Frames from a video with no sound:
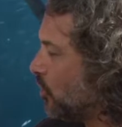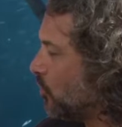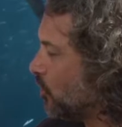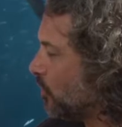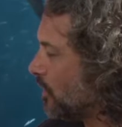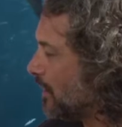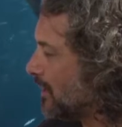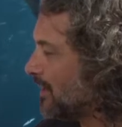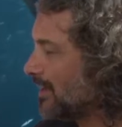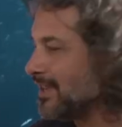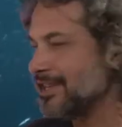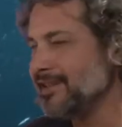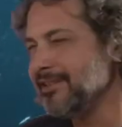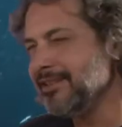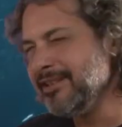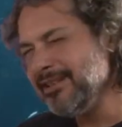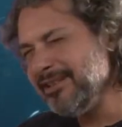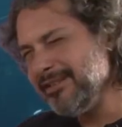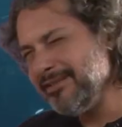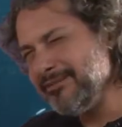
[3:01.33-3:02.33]
we're kind
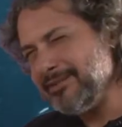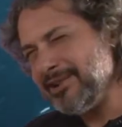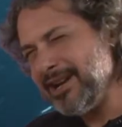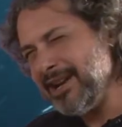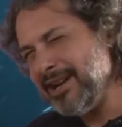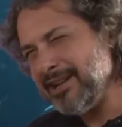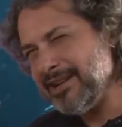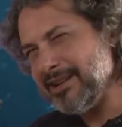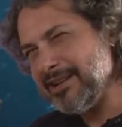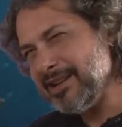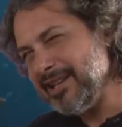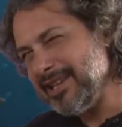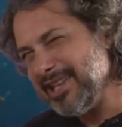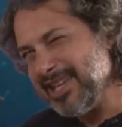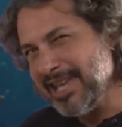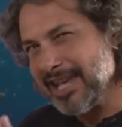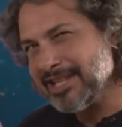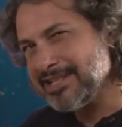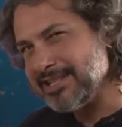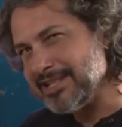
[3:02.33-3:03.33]
of going
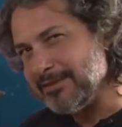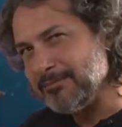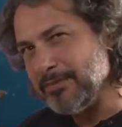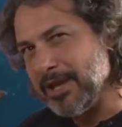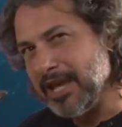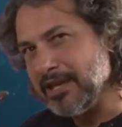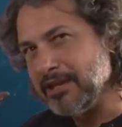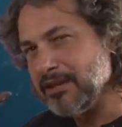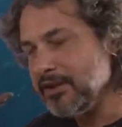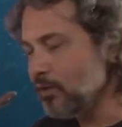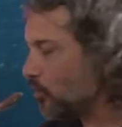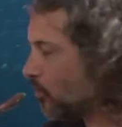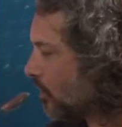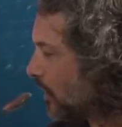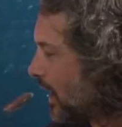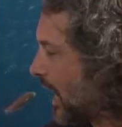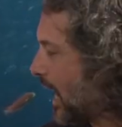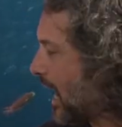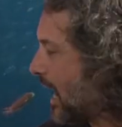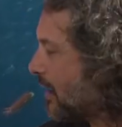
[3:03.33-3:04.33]
to guesstimate where
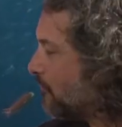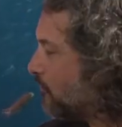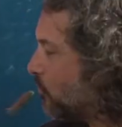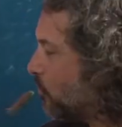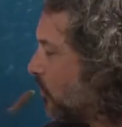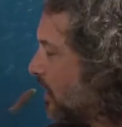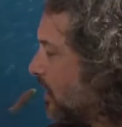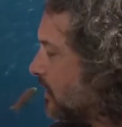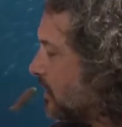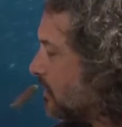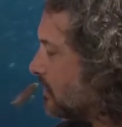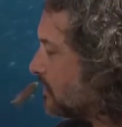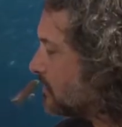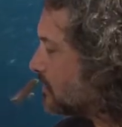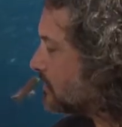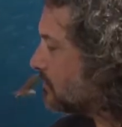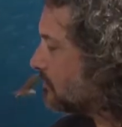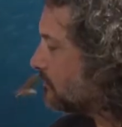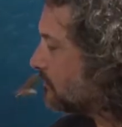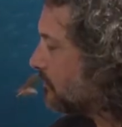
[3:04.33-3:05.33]
halfway
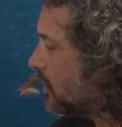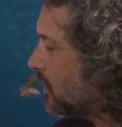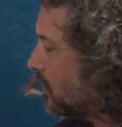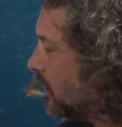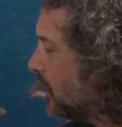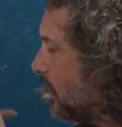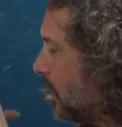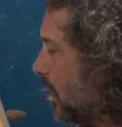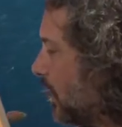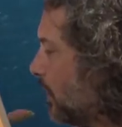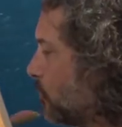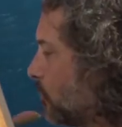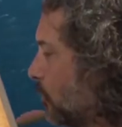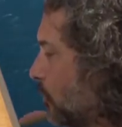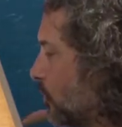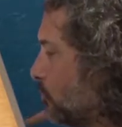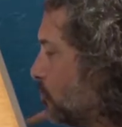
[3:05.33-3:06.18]
is, and we're going to